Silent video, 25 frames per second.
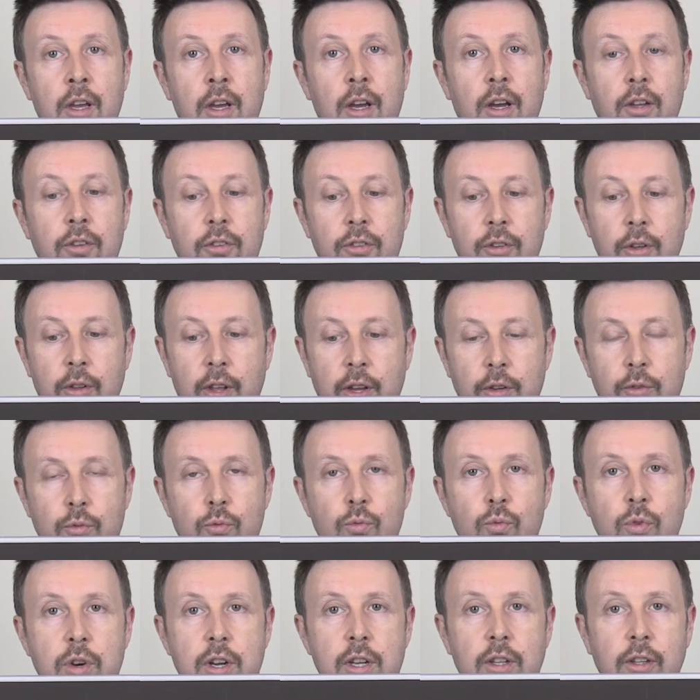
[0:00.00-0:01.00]
And so that's
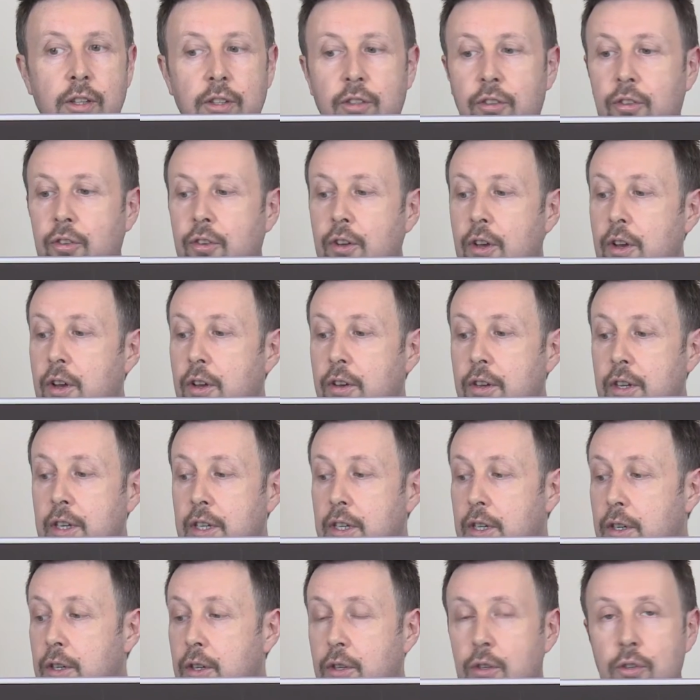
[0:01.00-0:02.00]
really sturdy.
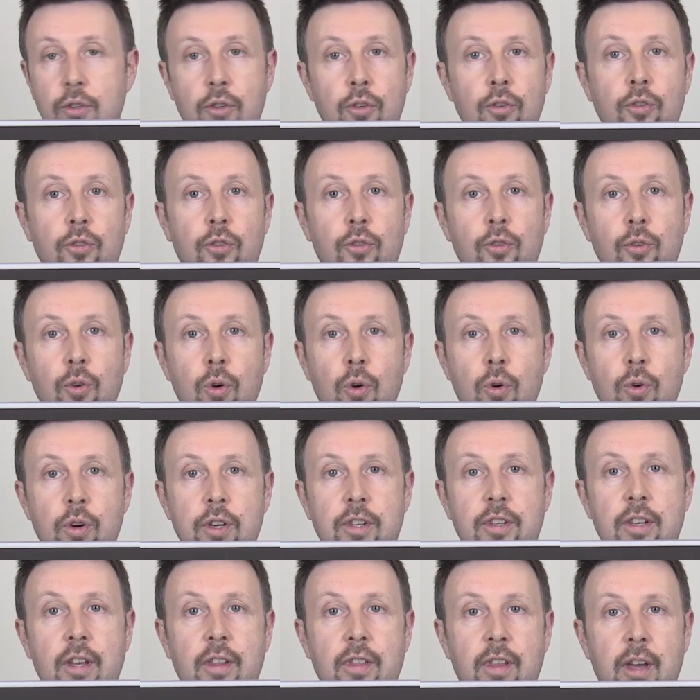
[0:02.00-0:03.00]
You can just store
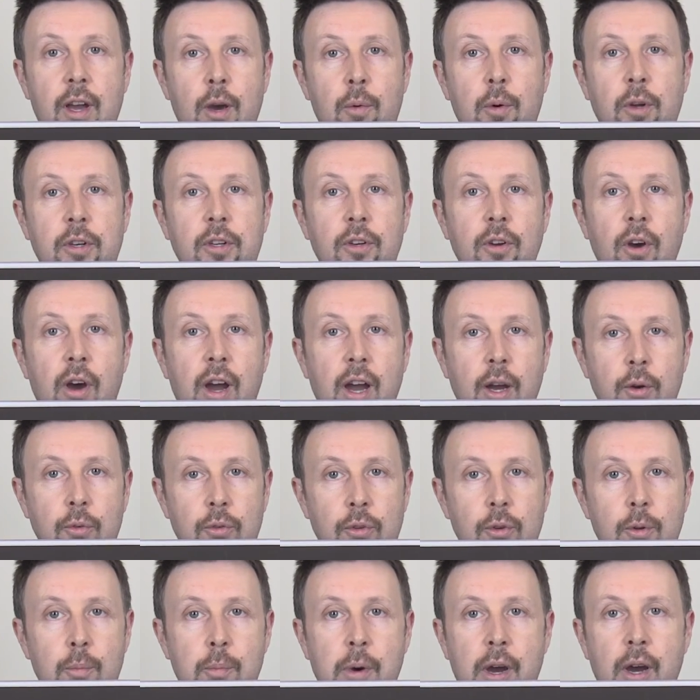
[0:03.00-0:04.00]
it in there when you're not out
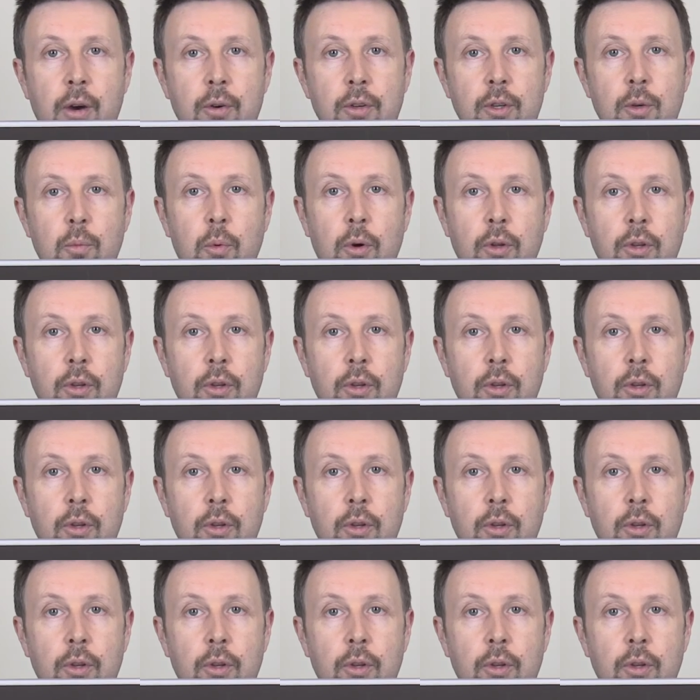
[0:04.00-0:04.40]
and about,